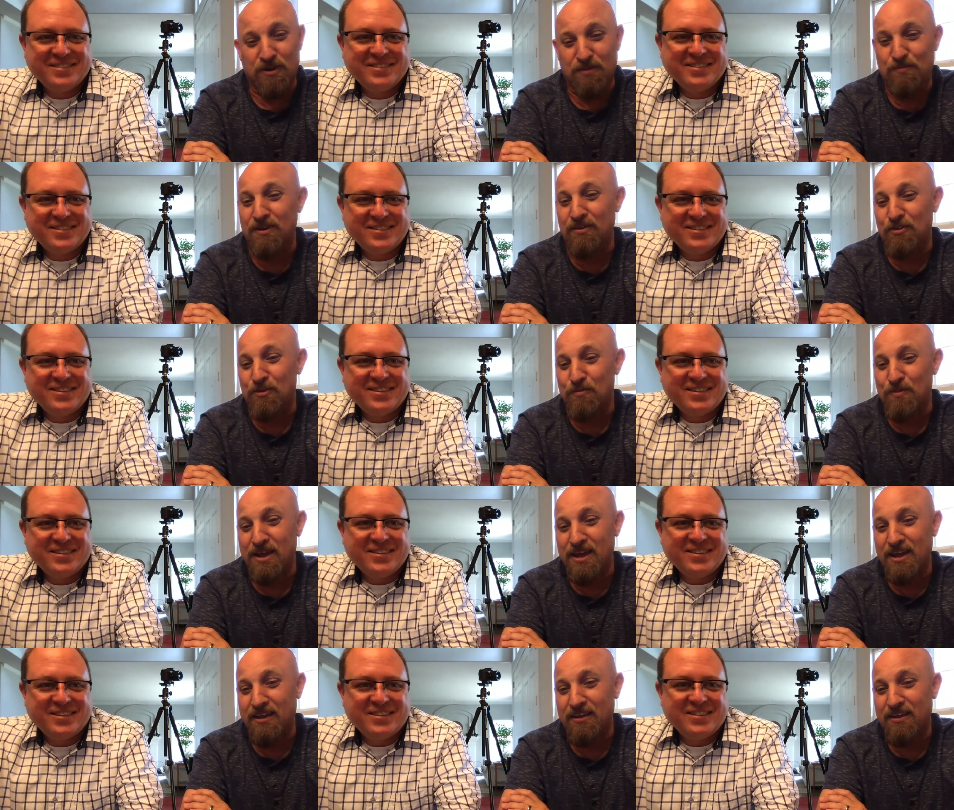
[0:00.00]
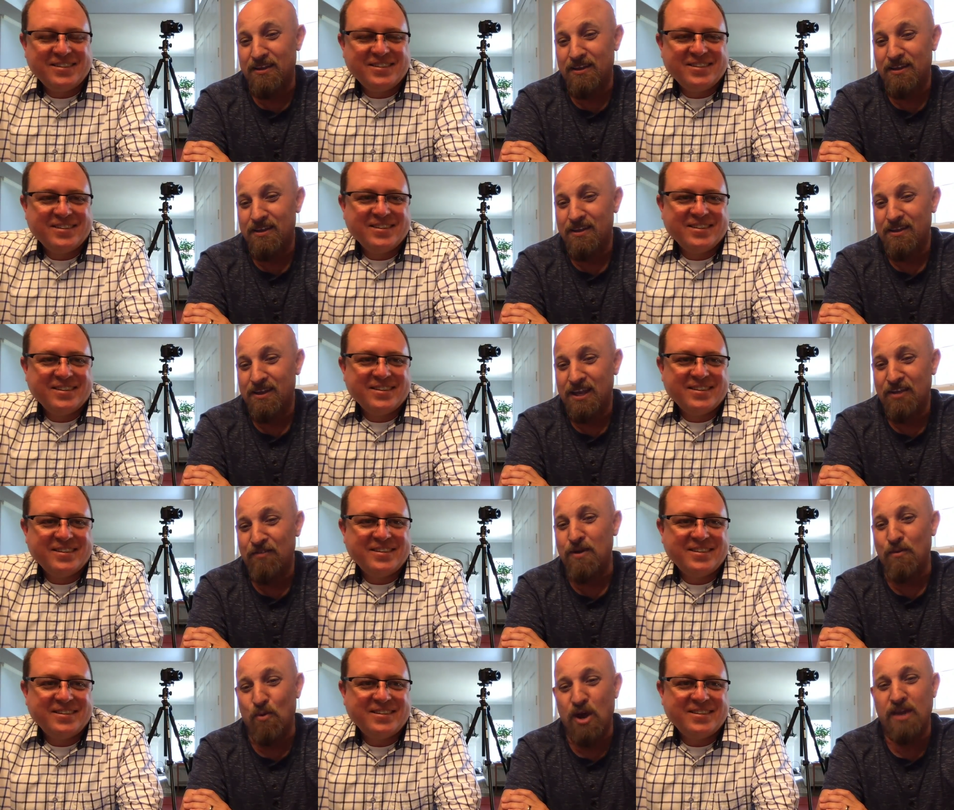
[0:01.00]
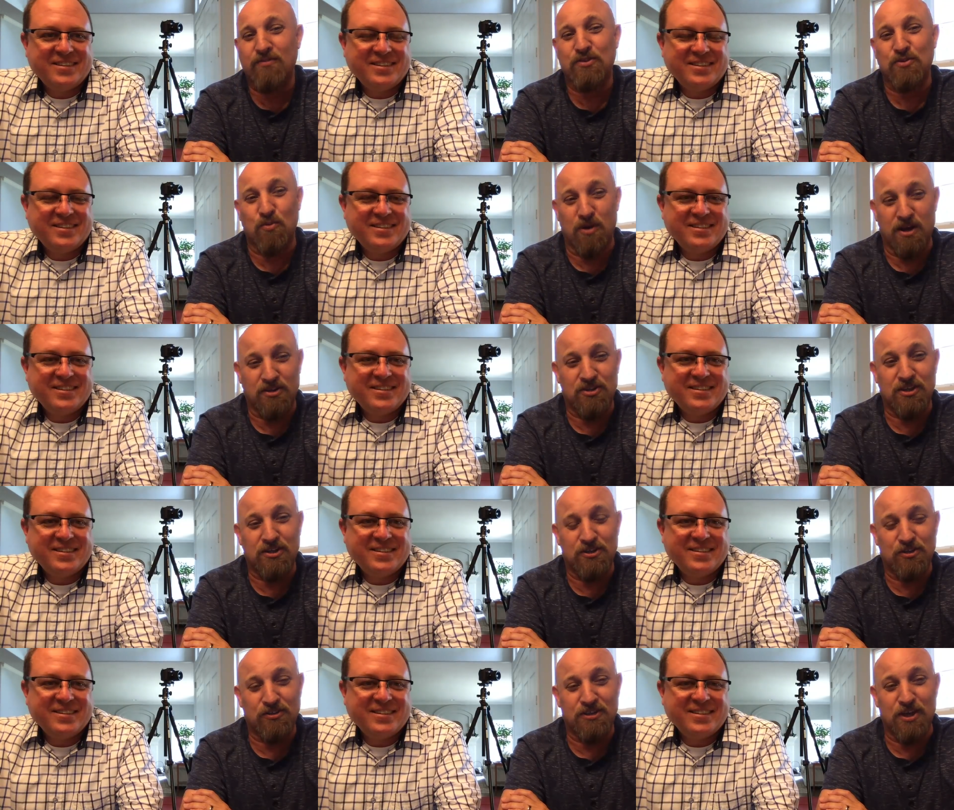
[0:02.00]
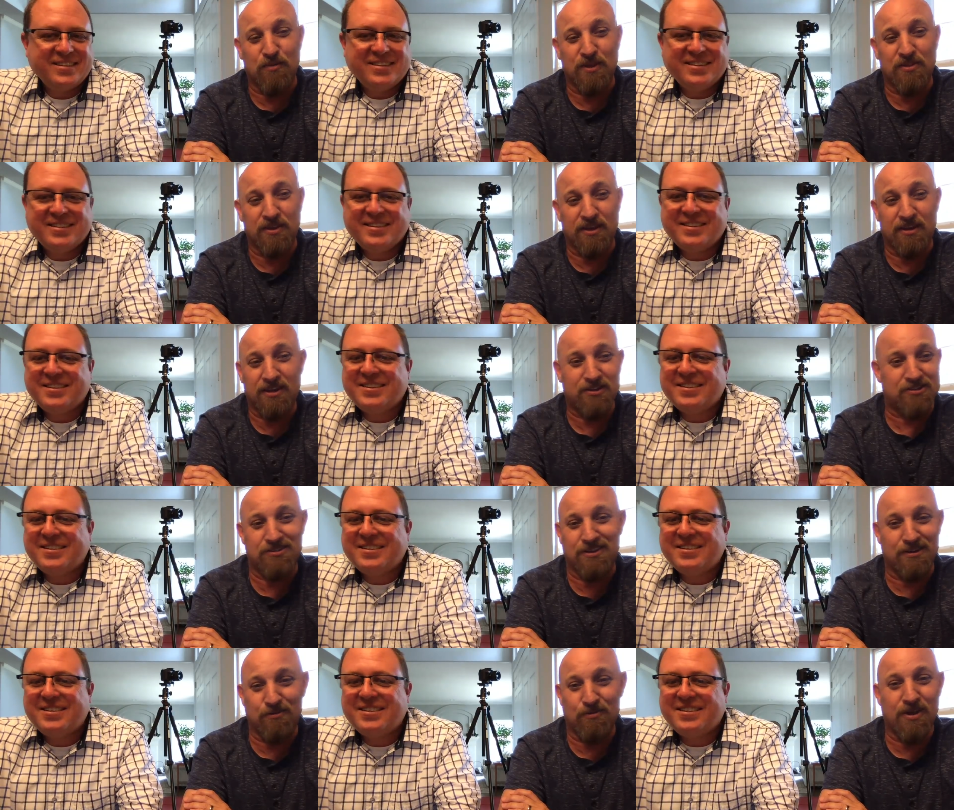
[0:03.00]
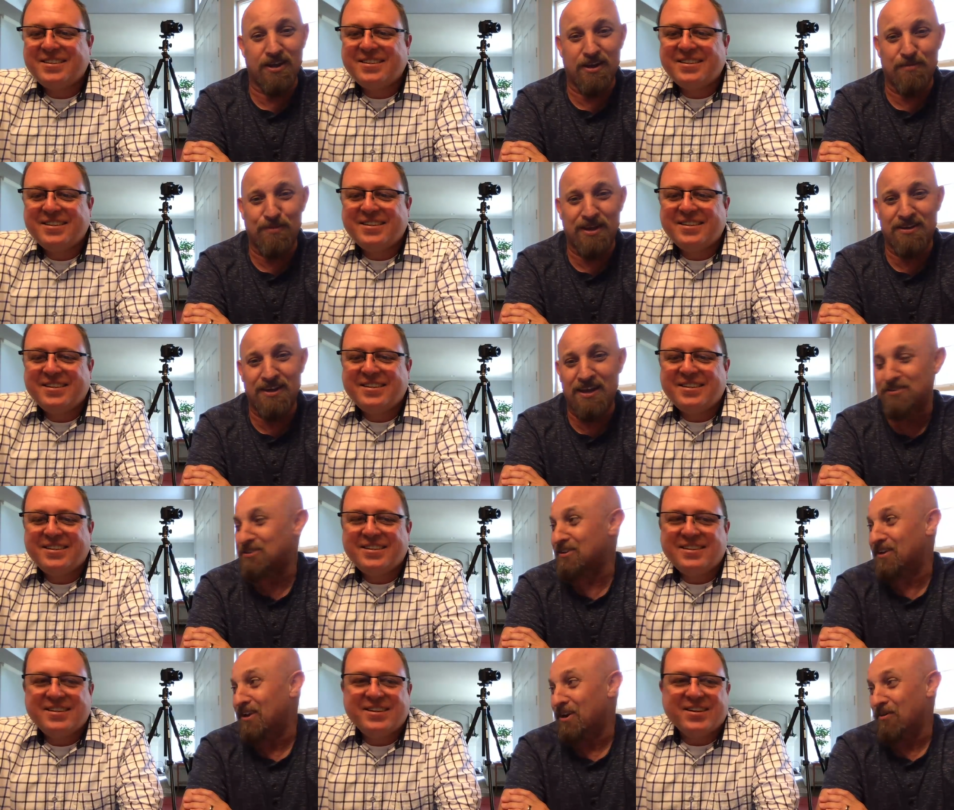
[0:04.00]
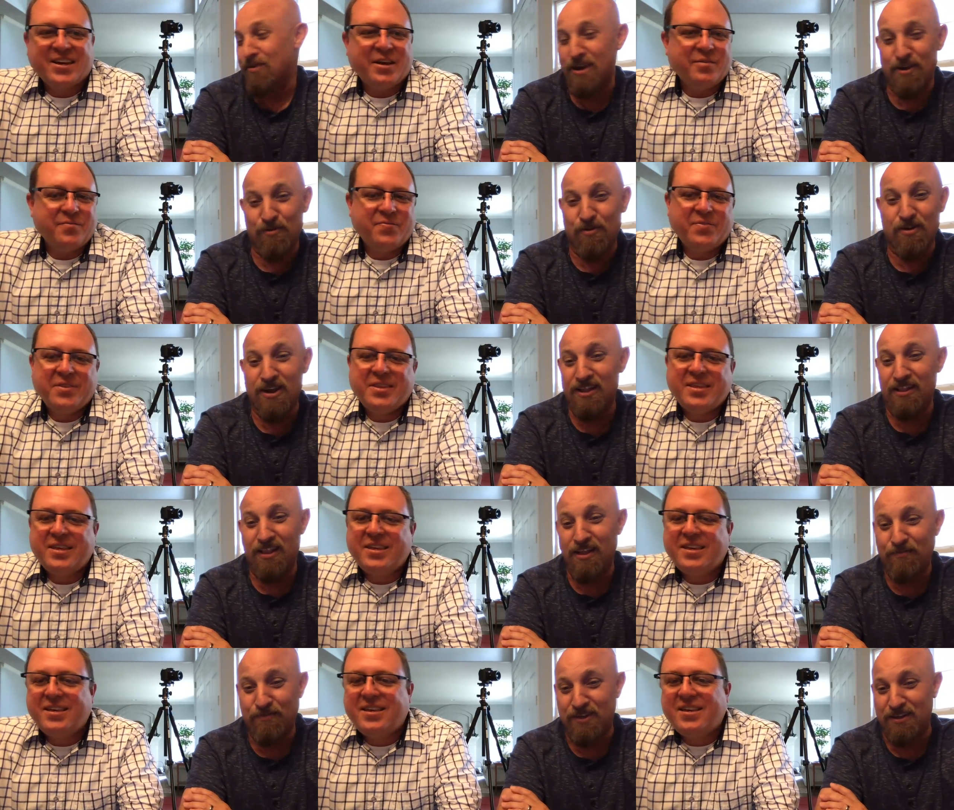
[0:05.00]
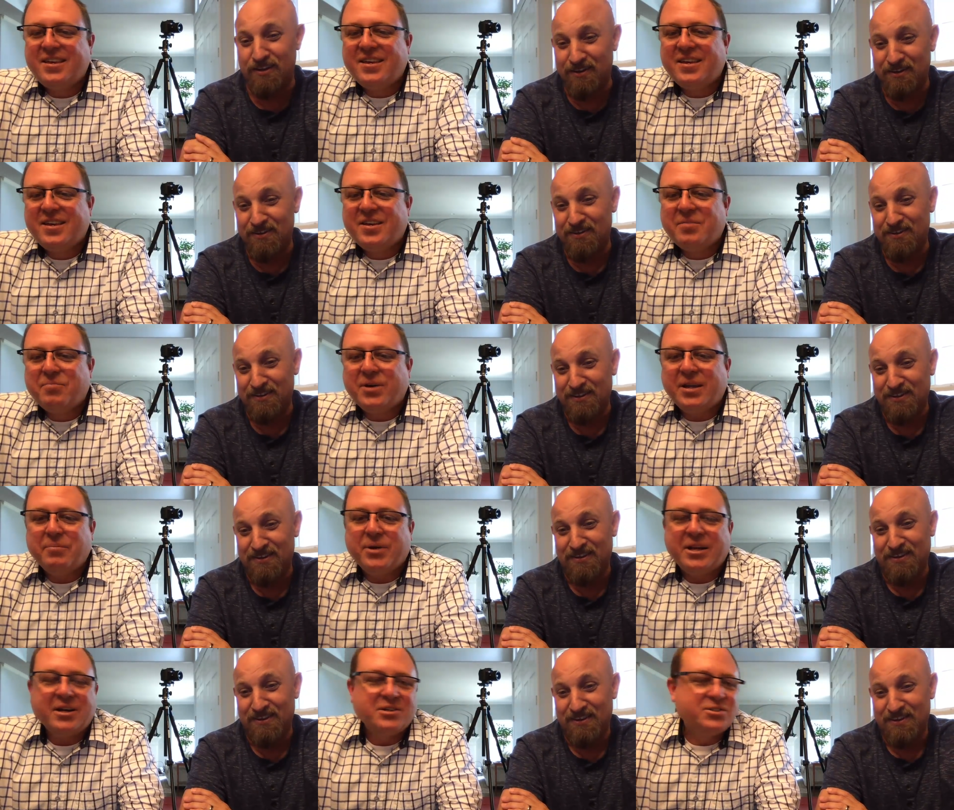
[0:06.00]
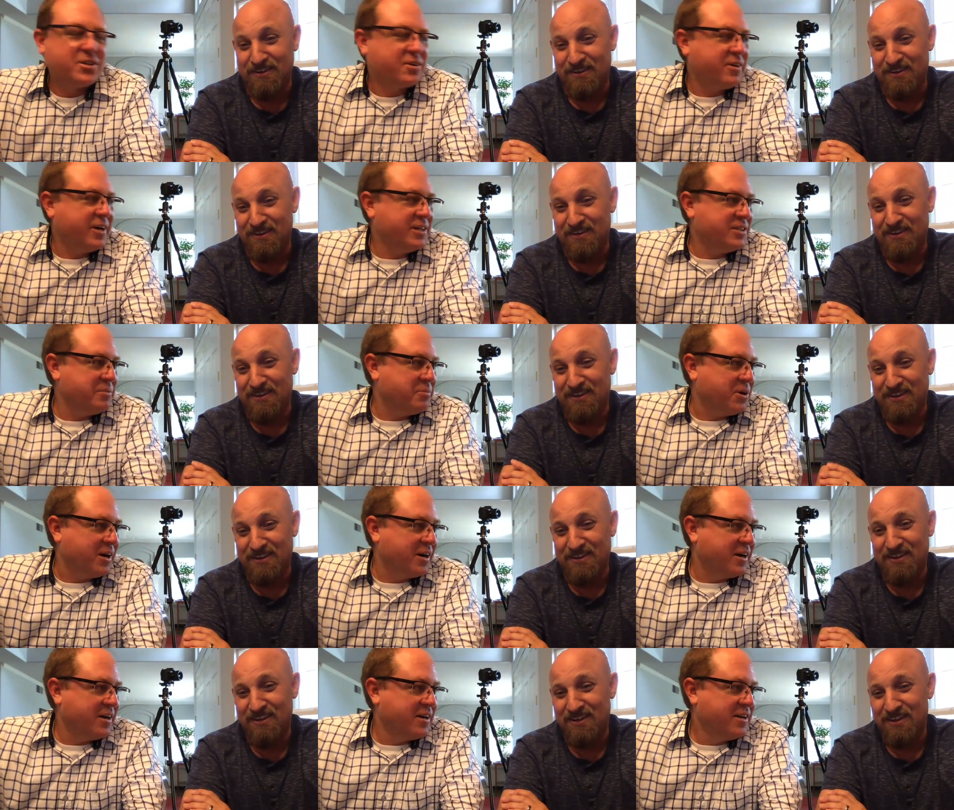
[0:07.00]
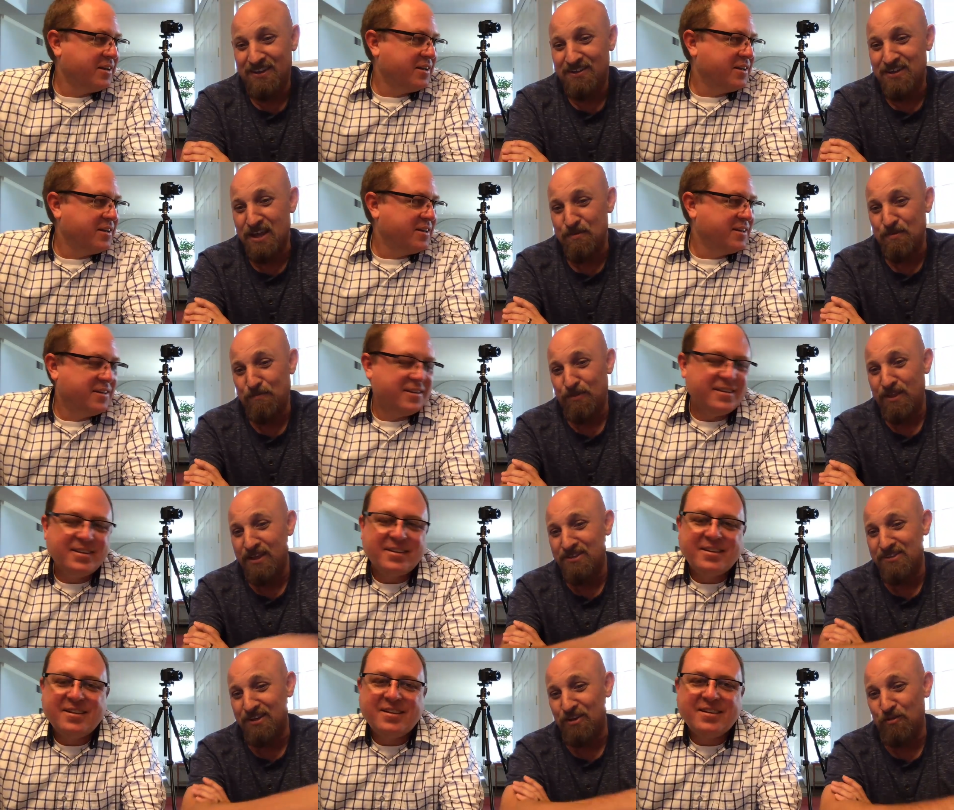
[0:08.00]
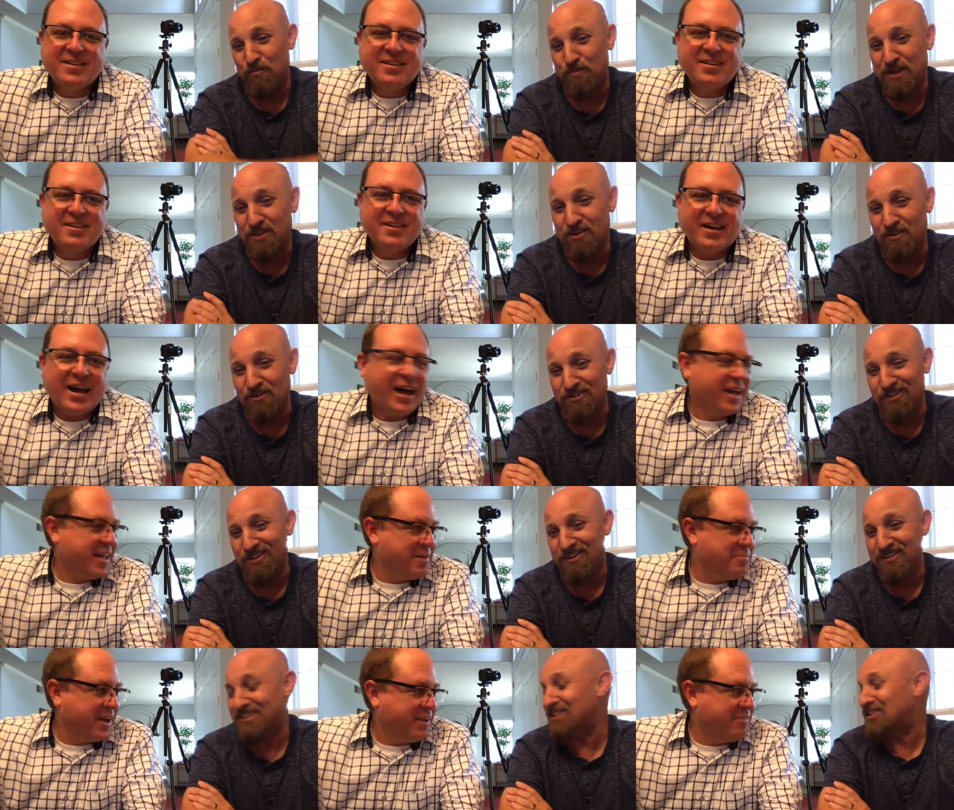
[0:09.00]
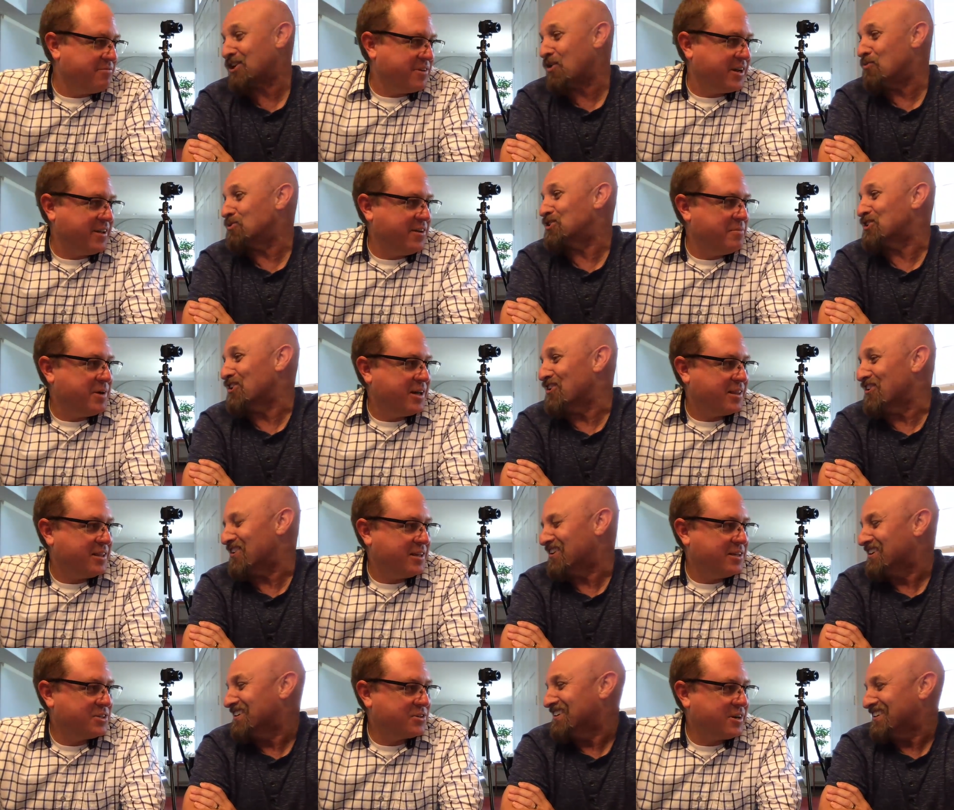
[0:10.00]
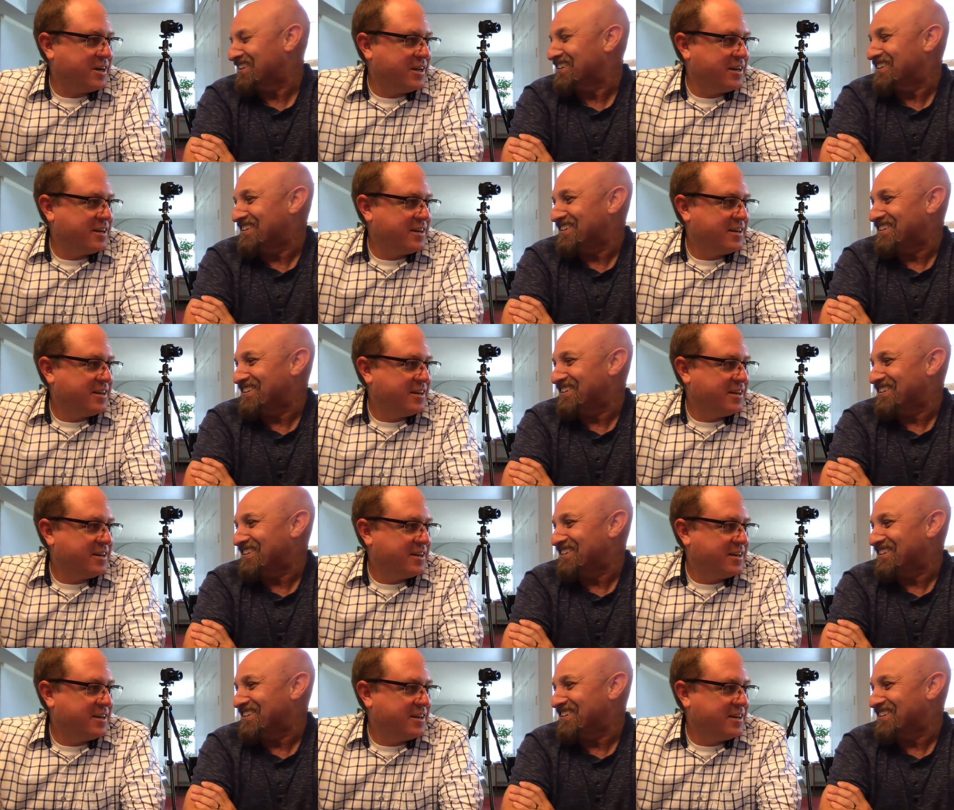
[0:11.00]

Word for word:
Speaker 1: up another bag if my wife's watching she'll tell me that it's sitting right on my desk okay. right where i left
Speaker 2: it but but here's the crazy part
Speaker 1: time and place and he'll be there i kept making fun of you about
Speaker 2: this right